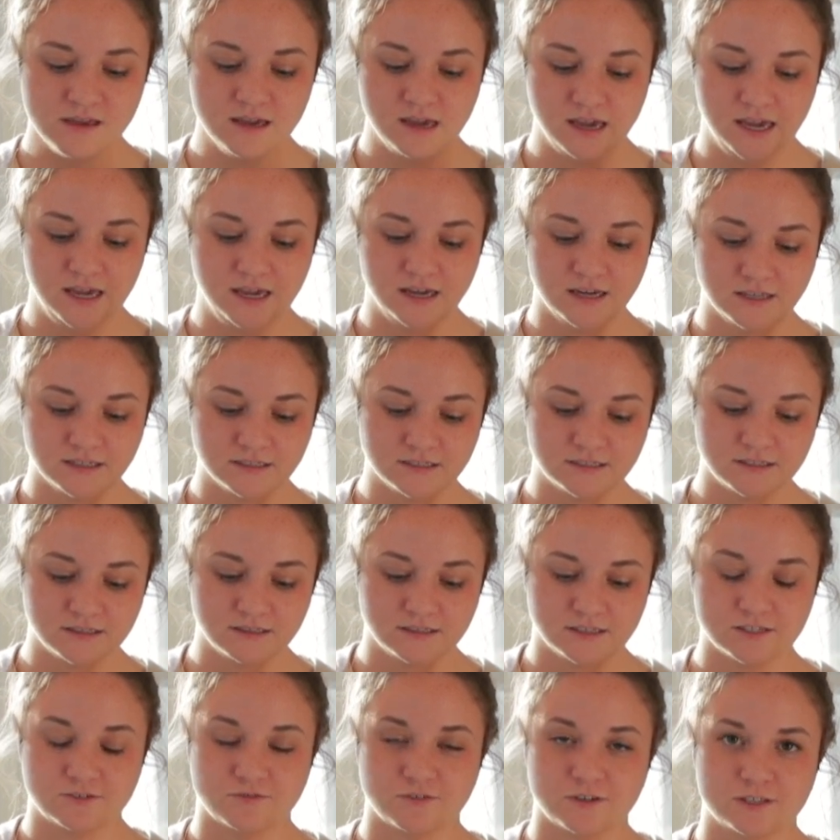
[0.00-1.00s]
And
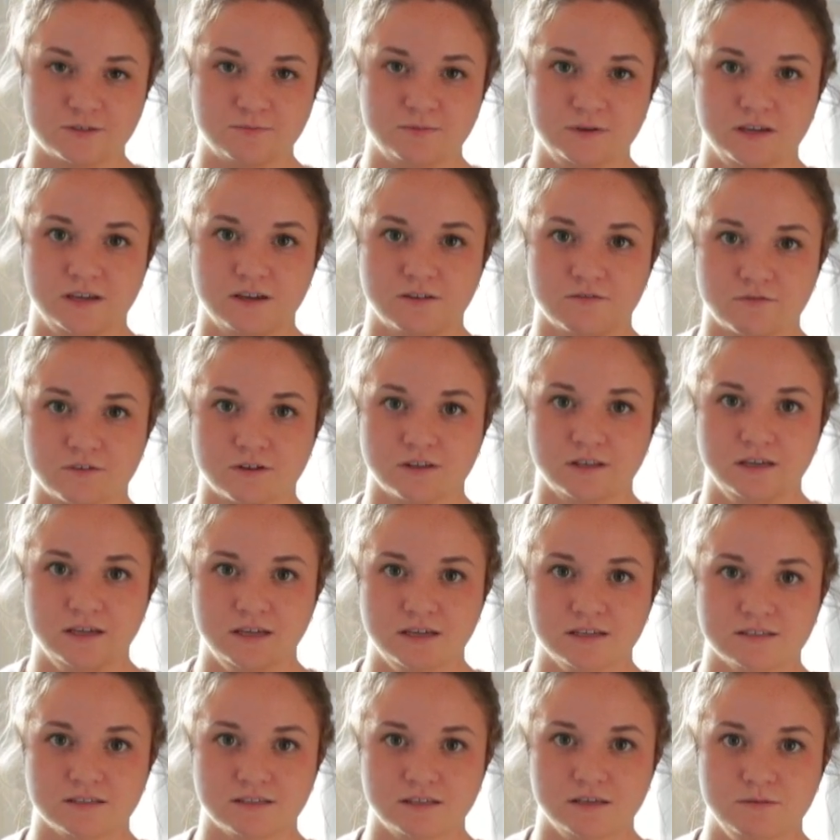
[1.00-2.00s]
this recipe can really
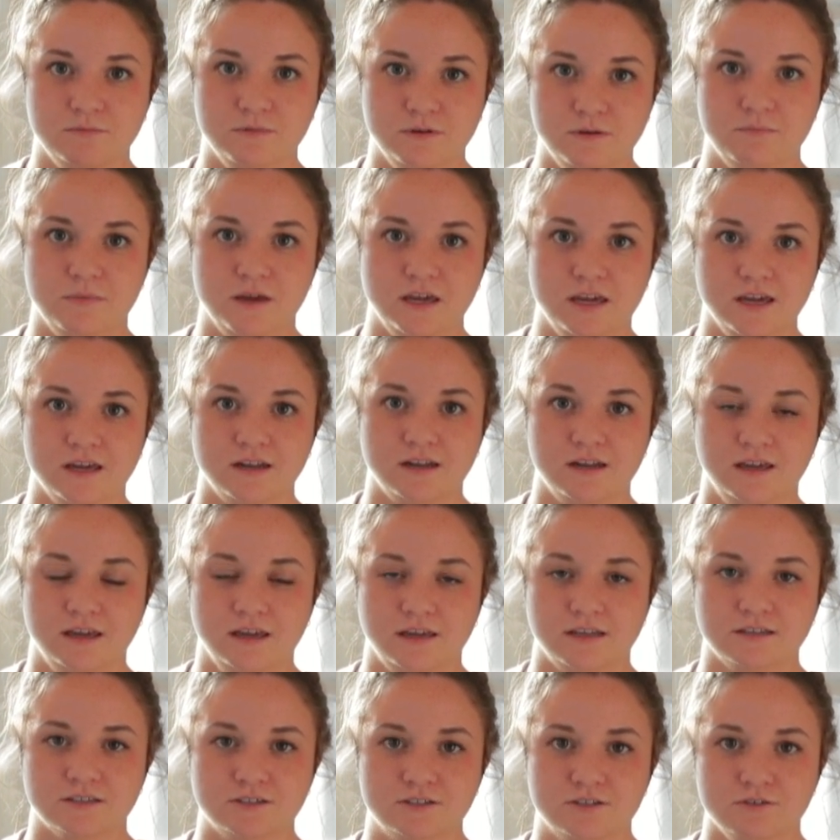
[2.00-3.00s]
easily be made
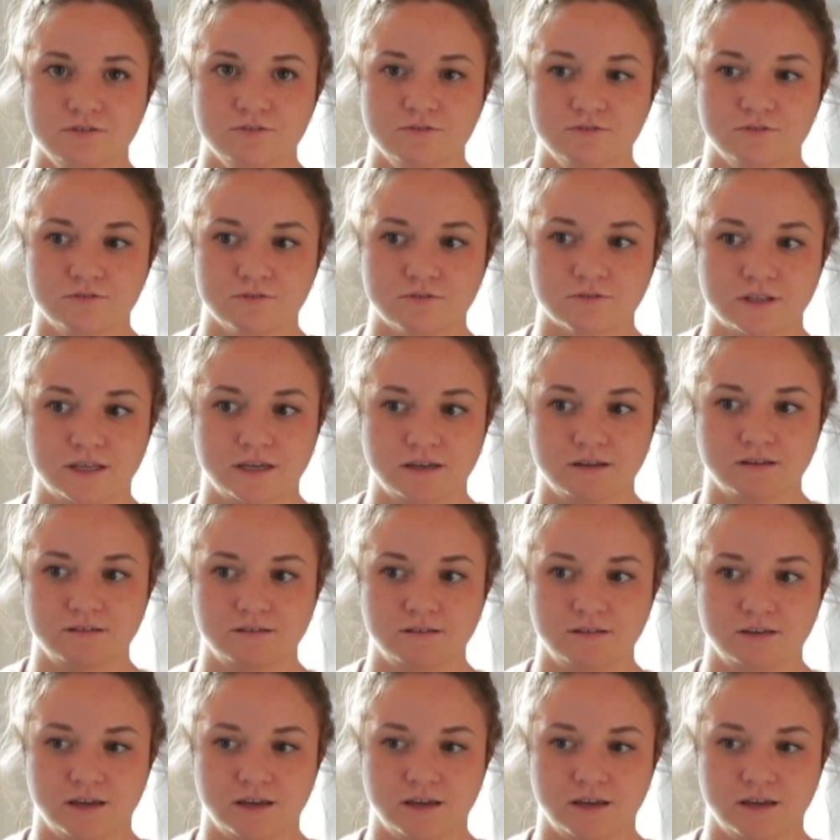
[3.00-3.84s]
into, like,